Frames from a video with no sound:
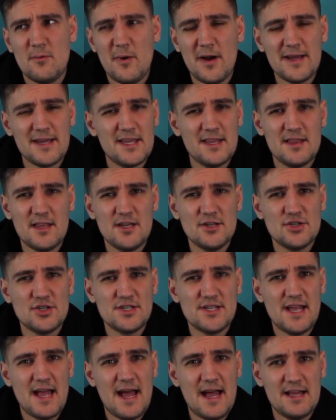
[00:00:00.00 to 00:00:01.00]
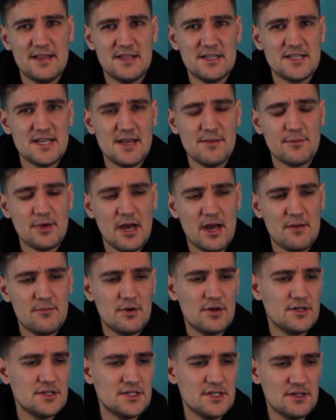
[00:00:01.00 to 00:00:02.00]
why can't they just add the same
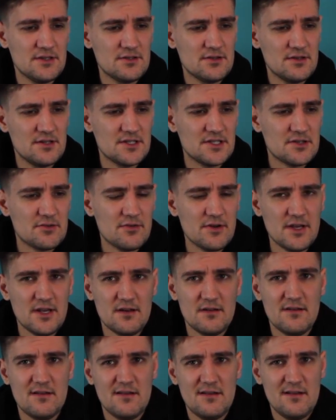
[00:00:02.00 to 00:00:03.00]
cameras into the screen?